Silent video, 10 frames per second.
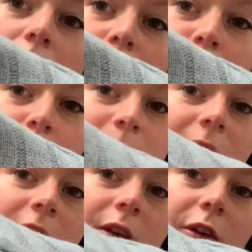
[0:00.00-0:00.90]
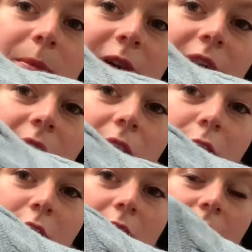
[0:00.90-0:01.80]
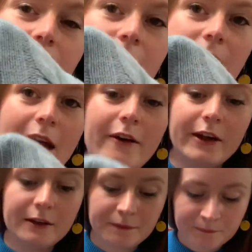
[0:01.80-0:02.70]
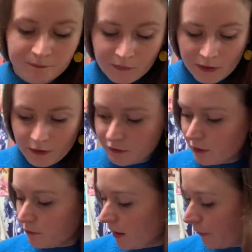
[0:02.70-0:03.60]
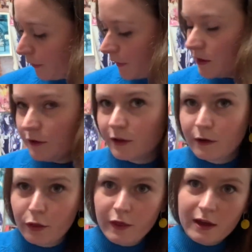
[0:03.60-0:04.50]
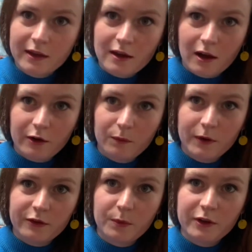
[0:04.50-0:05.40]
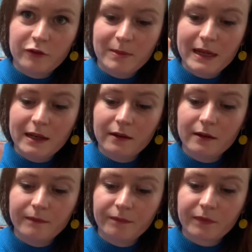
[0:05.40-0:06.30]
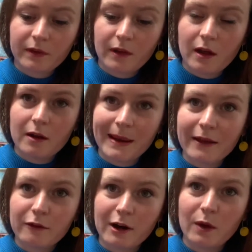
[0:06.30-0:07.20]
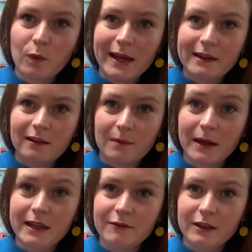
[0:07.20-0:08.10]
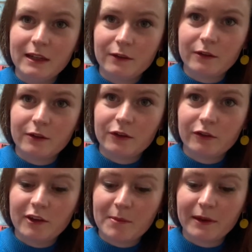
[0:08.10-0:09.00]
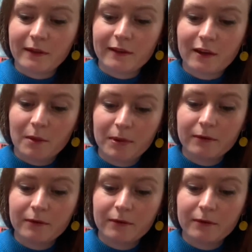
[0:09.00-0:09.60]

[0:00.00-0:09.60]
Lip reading: forming, so it was particularly thin in that area. So rather than using the thicker yarn, which would have been about the right weight, I might even need to double this up